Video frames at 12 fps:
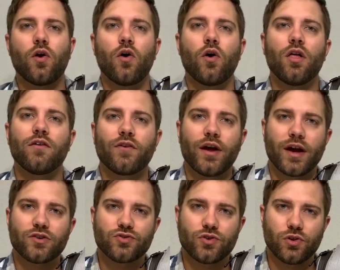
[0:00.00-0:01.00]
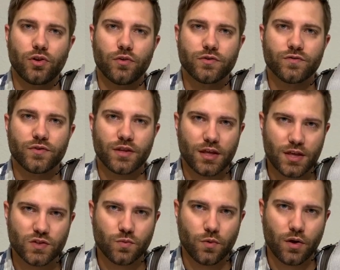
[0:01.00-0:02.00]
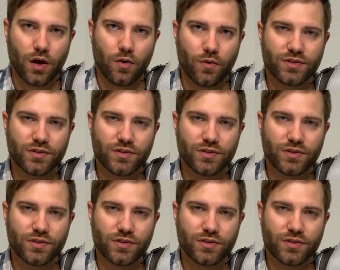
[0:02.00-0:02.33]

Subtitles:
all of our extra clothes for the kids will go,